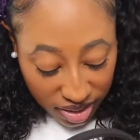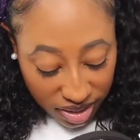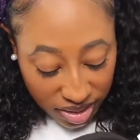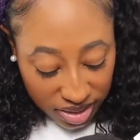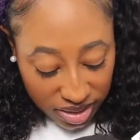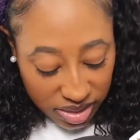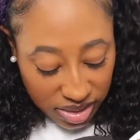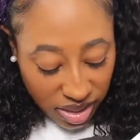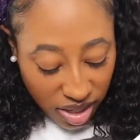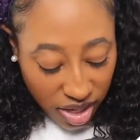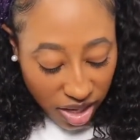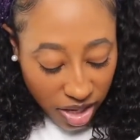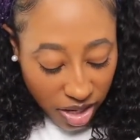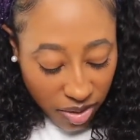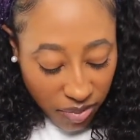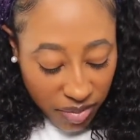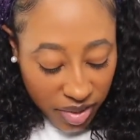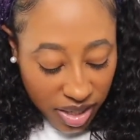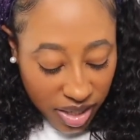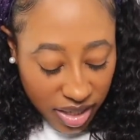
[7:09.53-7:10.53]

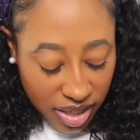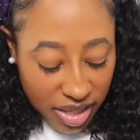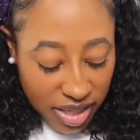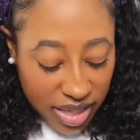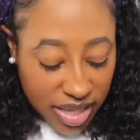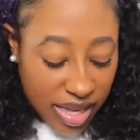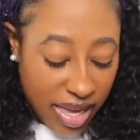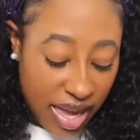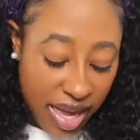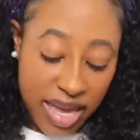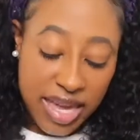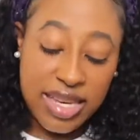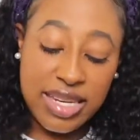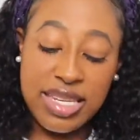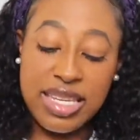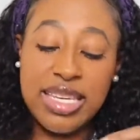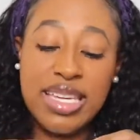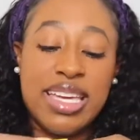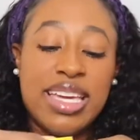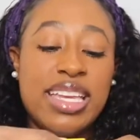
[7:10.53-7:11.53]
some
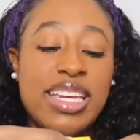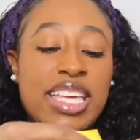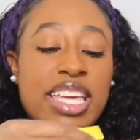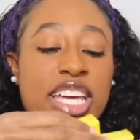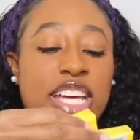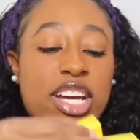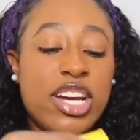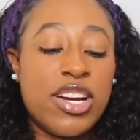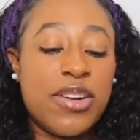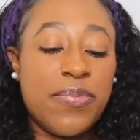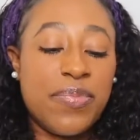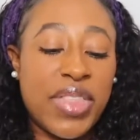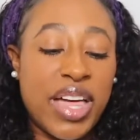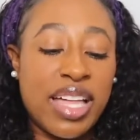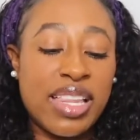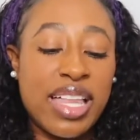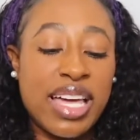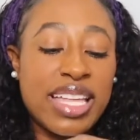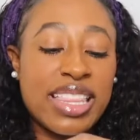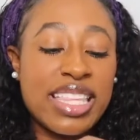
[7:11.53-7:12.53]
candy in here. I
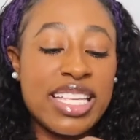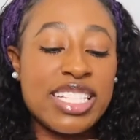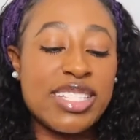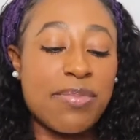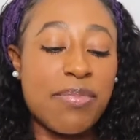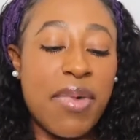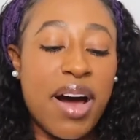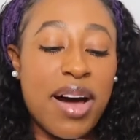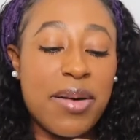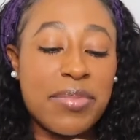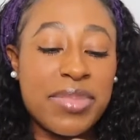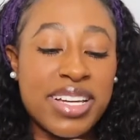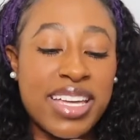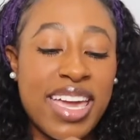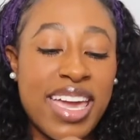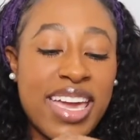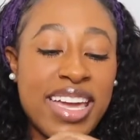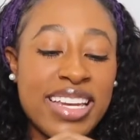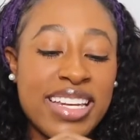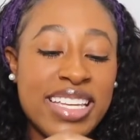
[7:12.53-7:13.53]
like these Mamba
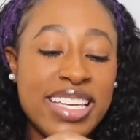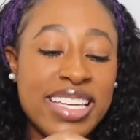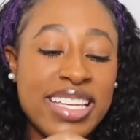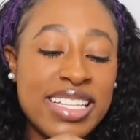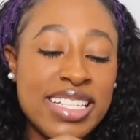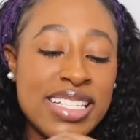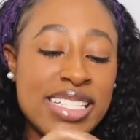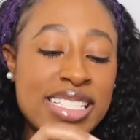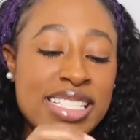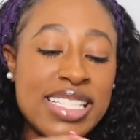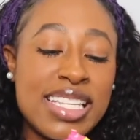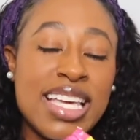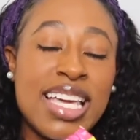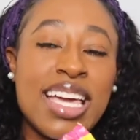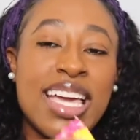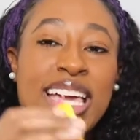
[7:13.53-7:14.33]
candies.